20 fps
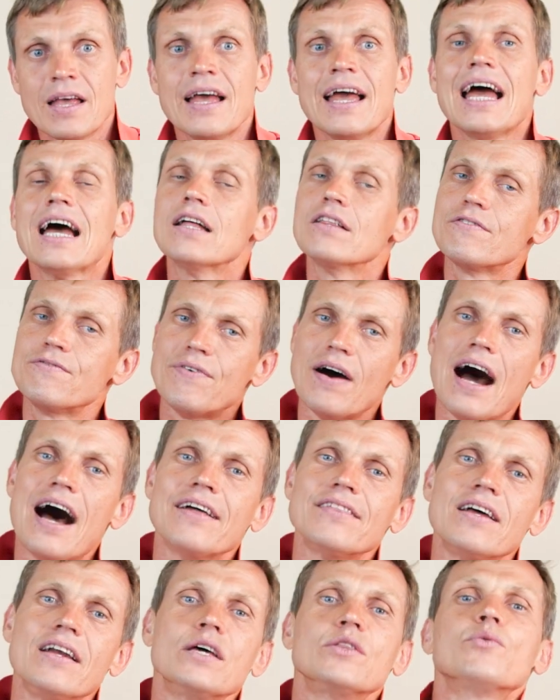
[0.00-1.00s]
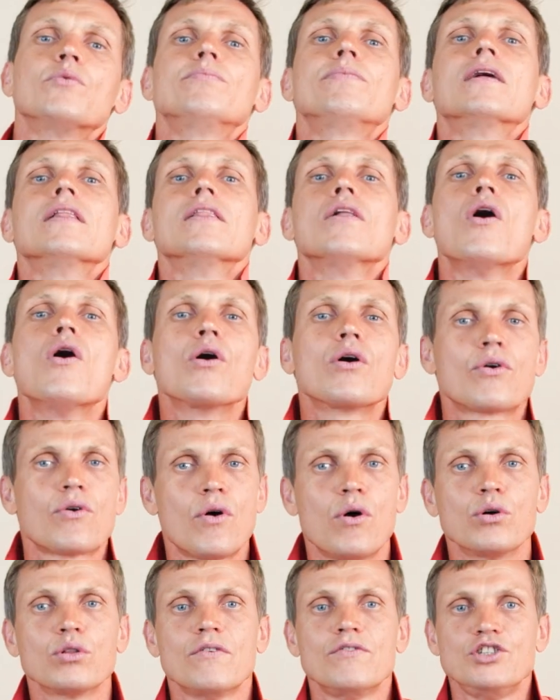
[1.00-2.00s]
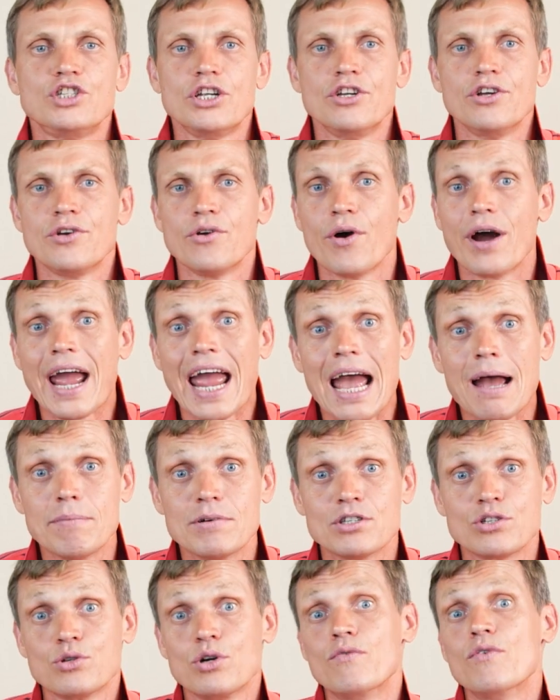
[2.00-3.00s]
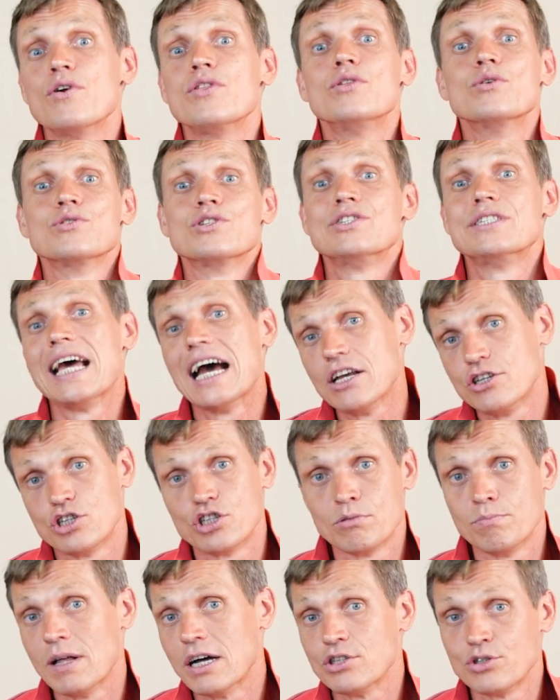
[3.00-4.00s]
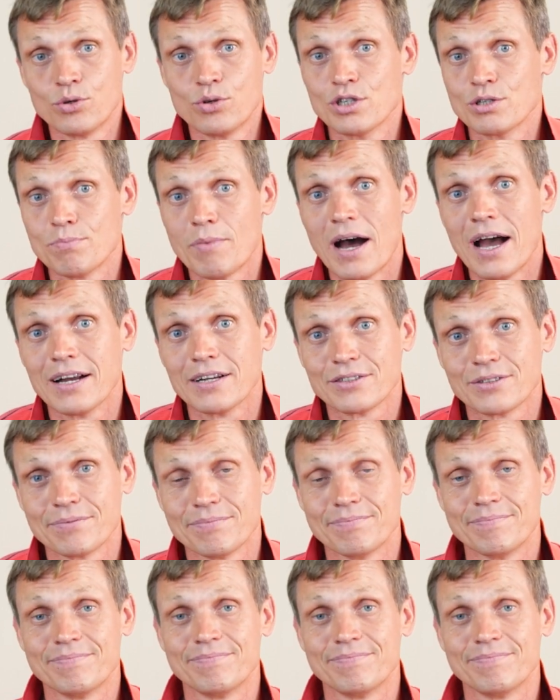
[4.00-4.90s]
And finally, it will be a long road of changing your habits to avoid those dangerous blood sugar spikes.